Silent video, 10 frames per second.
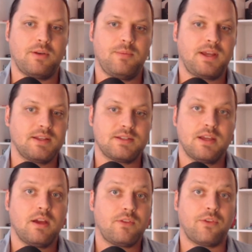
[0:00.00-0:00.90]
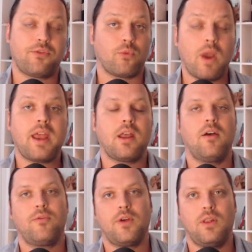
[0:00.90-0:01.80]
because the threat
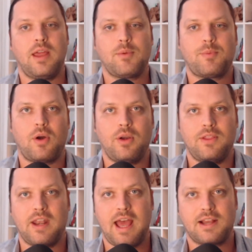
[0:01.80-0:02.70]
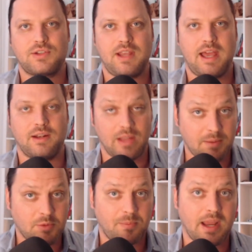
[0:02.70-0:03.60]
of a Labor Party that actually had a
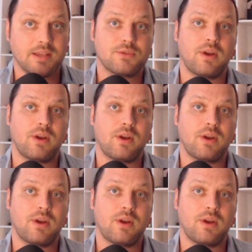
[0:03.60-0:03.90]
labor base,